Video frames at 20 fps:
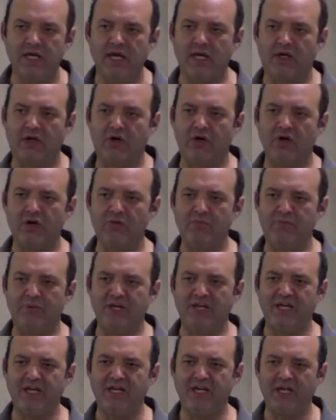It could
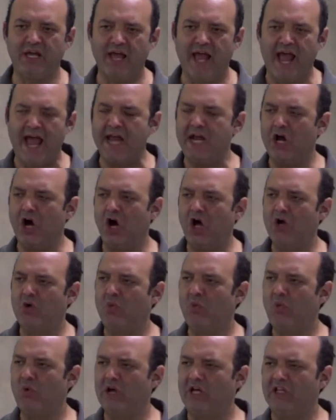be an
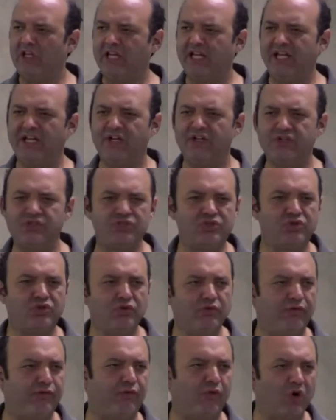unwillingness
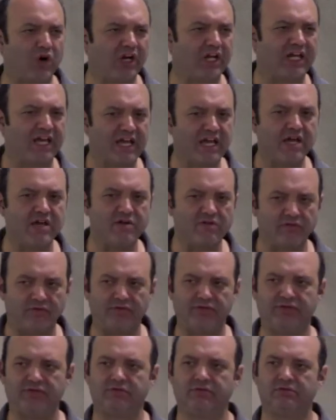to
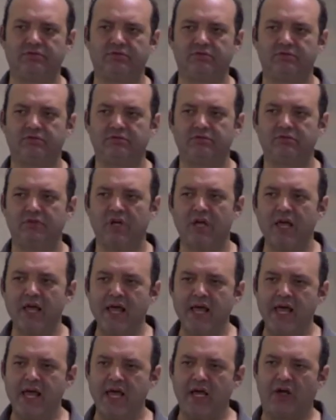forgive.
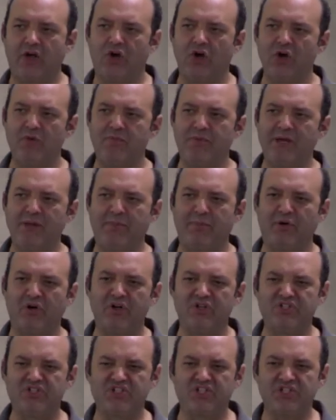It could be
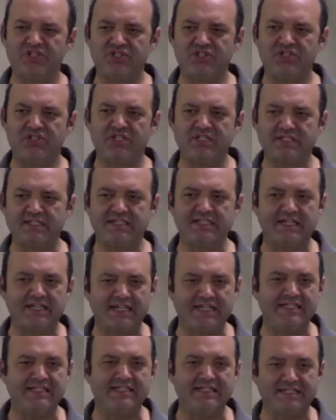persistence
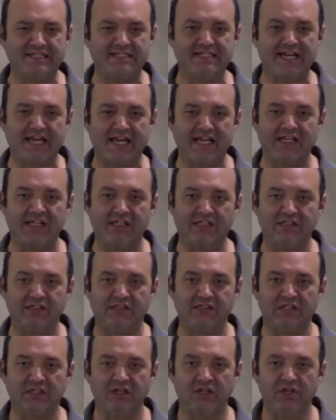in sin.
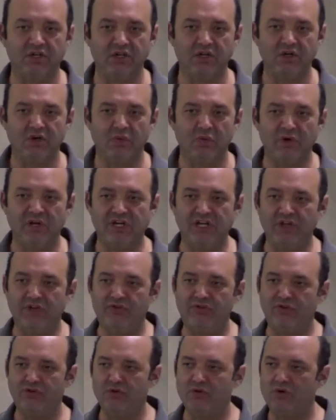We
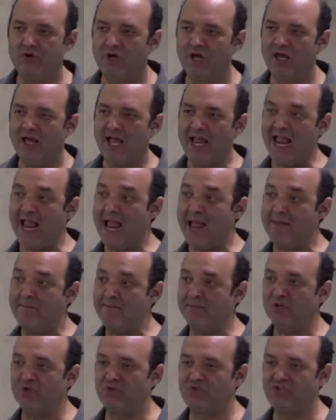need to
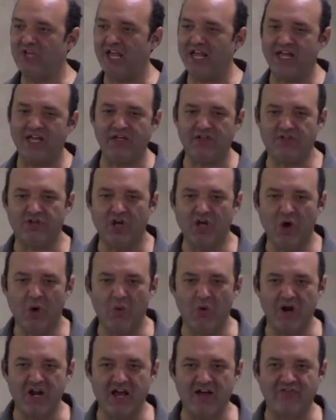amputate
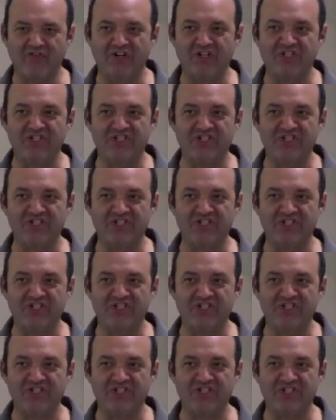whatever